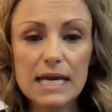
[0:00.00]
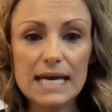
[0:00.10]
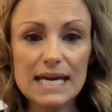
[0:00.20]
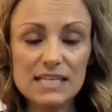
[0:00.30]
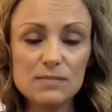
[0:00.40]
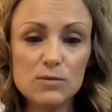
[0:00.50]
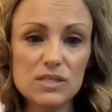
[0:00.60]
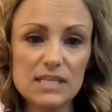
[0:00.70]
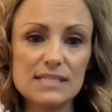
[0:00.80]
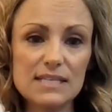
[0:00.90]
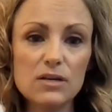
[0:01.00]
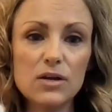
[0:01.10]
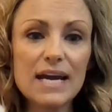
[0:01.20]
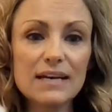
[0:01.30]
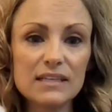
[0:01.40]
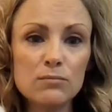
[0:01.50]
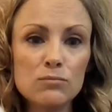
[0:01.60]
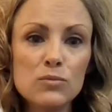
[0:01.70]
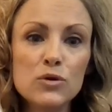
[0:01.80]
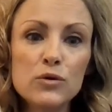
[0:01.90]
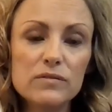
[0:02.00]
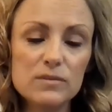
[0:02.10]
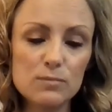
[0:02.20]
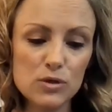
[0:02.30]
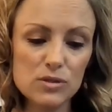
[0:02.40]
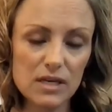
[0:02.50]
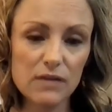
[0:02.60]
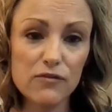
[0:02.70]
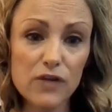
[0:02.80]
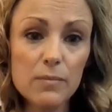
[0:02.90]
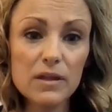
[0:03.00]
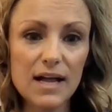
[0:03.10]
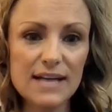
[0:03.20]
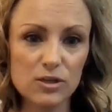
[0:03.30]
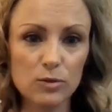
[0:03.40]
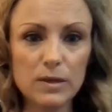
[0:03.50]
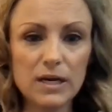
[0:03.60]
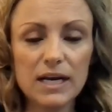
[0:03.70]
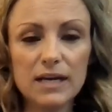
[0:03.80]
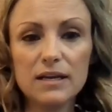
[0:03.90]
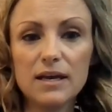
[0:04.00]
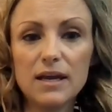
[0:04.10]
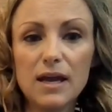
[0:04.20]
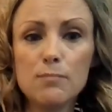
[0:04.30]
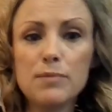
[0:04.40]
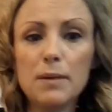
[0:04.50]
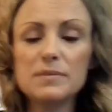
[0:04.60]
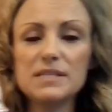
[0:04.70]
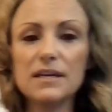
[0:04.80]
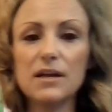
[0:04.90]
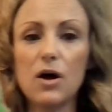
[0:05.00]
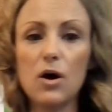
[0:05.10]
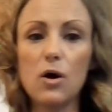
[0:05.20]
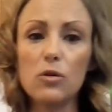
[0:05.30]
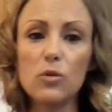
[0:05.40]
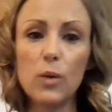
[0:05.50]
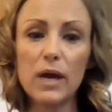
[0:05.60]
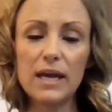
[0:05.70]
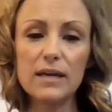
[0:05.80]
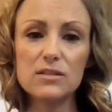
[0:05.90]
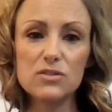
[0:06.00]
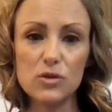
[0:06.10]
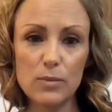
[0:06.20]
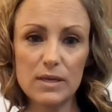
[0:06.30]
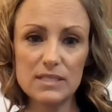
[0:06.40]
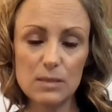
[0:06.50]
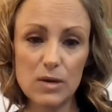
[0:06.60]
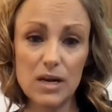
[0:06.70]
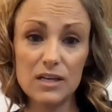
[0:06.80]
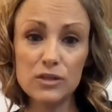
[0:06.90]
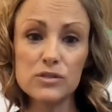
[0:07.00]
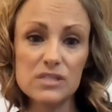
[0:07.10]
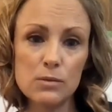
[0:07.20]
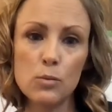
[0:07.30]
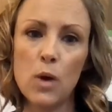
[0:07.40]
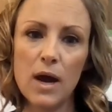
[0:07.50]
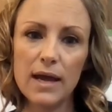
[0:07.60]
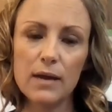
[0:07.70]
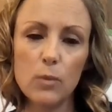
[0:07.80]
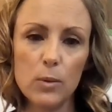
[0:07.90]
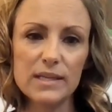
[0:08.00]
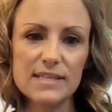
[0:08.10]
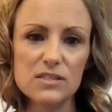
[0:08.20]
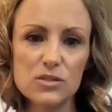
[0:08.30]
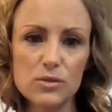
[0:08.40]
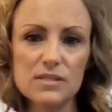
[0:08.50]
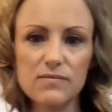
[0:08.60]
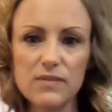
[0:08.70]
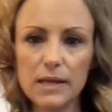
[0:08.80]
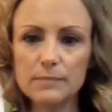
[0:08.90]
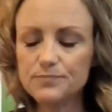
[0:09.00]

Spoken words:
his music single-handedly moved music from the classical period and bumped it all the way to the Romantic period. And you'll see why when we listen to a symphony.